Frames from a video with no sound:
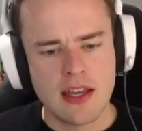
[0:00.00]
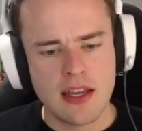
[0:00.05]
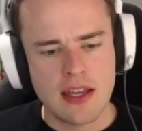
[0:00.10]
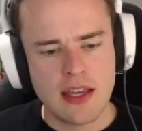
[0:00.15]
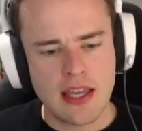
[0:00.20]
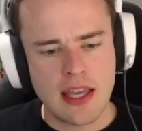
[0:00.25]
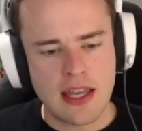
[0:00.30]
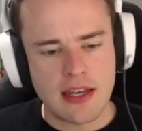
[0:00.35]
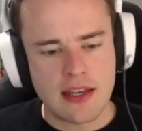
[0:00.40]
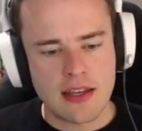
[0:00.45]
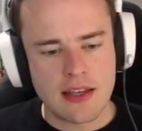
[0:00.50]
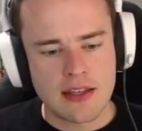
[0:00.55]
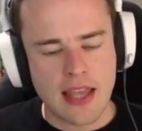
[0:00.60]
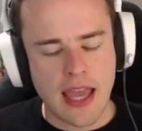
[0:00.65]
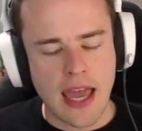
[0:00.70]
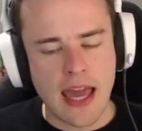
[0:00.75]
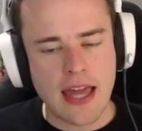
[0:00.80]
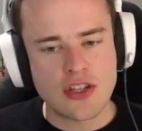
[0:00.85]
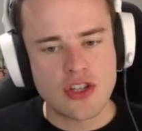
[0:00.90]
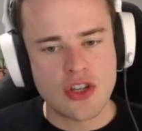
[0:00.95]
it
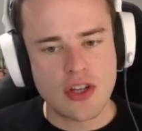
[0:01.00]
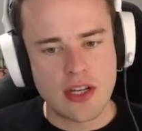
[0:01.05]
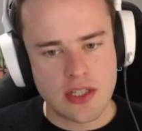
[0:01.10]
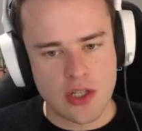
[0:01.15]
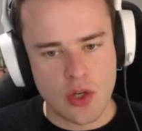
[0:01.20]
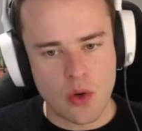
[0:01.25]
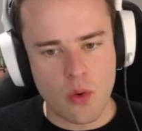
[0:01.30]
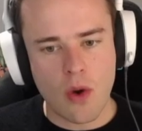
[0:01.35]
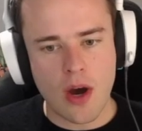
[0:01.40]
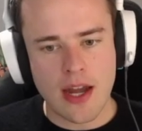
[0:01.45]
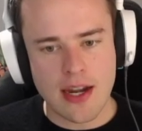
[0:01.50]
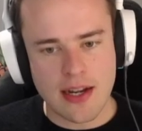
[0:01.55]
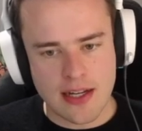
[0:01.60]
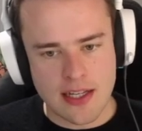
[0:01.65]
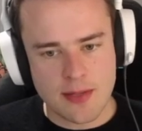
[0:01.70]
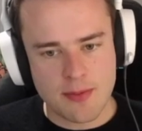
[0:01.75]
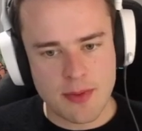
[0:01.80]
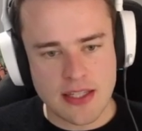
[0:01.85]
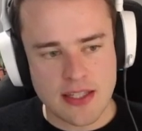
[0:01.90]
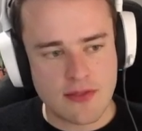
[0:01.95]
can turn into quite an
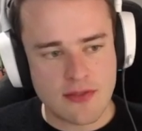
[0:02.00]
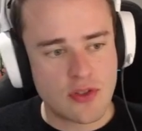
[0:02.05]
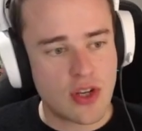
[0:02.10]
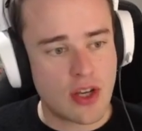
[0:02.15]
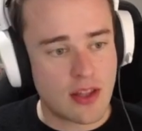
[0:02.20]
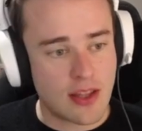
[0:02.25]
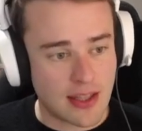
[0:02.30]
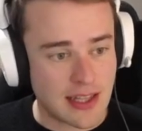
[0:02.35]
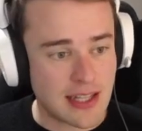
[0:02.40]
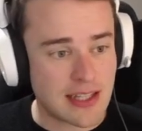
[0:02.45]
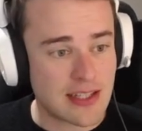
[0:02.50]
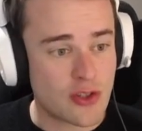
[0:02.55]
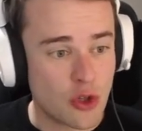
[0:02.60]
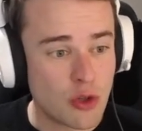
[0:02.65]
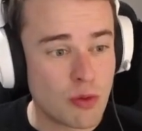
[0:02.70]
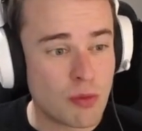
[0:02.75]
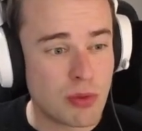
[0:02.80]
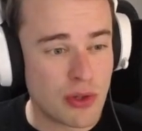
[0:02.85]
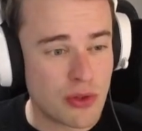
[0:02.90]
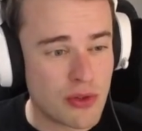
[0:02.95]
expensive turn. Like, that's
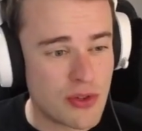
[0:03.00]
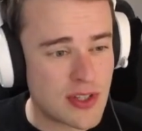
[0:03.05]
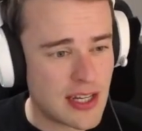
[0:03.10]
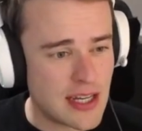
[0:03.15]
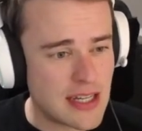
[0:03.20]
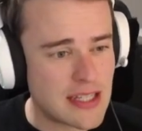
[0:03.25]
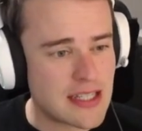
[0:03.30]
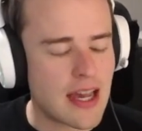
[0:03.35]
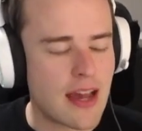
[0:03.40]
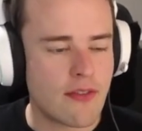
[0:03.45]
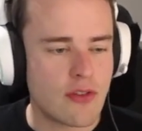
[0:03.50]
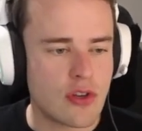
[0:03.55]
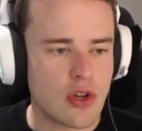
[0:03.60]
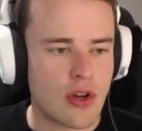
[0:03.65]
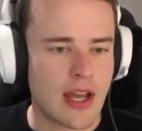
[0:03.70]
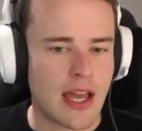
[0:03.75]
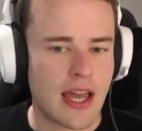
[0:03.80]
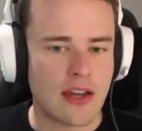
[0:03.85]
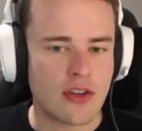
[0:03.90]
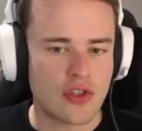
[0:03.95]
2 blues you need to have in your
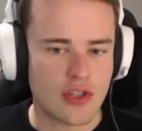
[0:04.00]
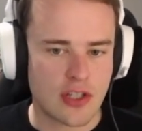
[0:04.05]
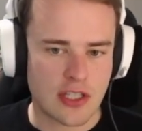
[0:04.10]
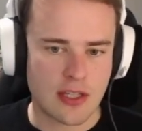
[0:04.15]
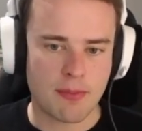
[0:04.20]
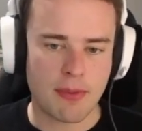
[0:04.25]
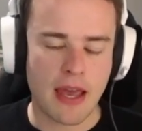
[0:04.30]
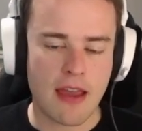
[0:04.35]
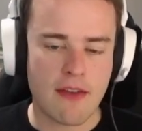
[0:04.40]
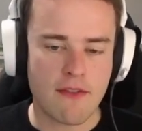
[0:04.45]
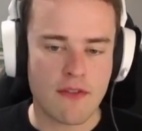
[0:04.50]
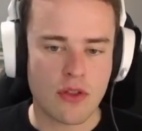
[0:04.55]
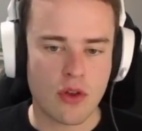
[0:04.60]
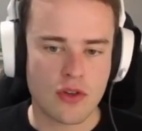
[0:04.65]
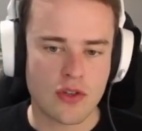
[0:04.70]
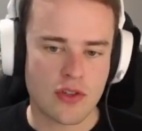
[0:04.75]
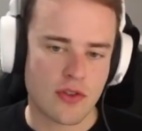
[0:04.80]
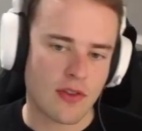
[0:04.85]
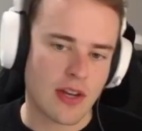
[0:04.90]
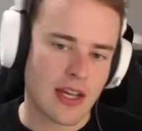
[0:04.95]
hand just to pay for
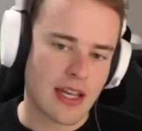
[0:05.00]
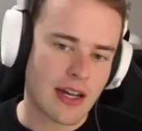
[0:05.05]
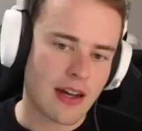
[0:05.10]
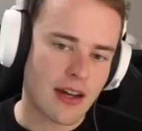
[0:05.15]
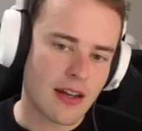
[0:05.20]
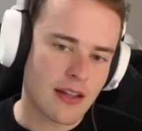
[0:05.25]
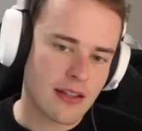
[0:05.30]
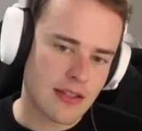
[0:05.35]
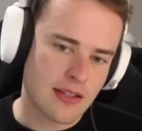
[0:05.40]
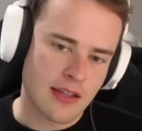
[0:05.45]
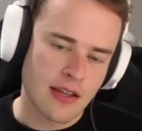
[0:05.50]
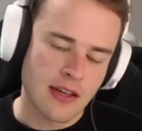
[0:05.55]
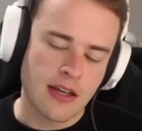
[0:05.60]
those 3 cards.